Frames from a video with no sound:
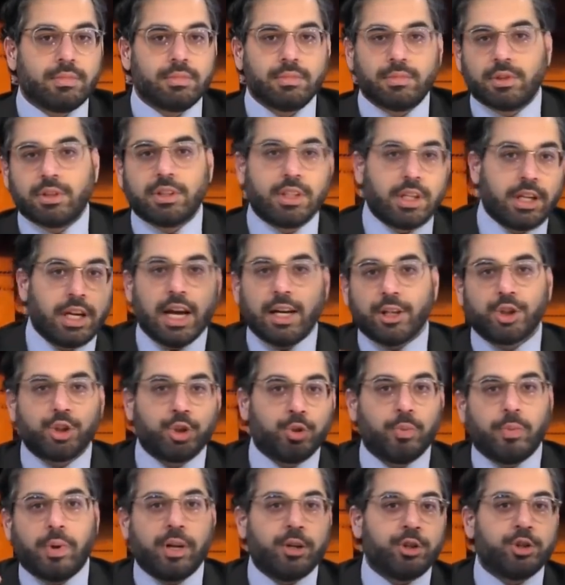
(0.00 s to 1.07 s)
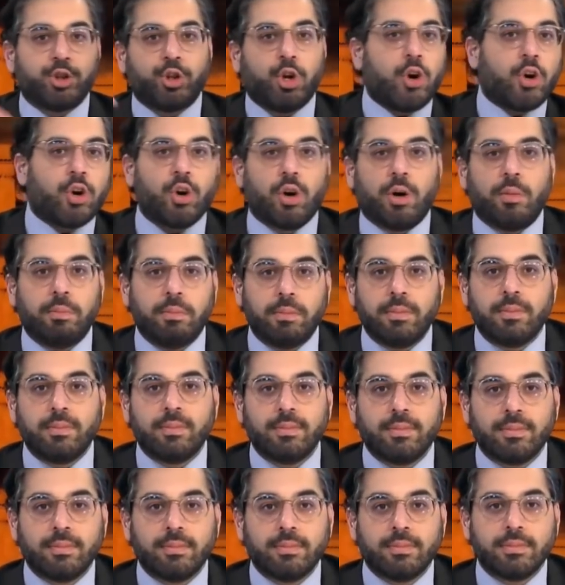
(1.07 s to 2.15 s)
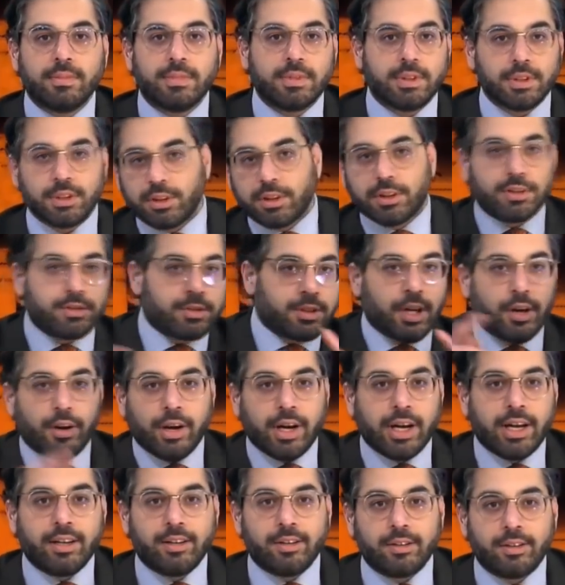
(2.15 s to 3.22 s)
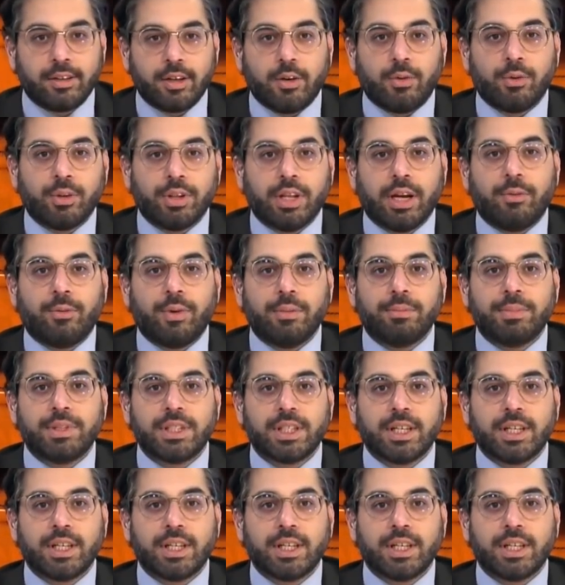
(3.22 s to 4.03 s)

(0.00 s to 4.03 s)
thenationalpulse.com. Just go ahead and go on that website,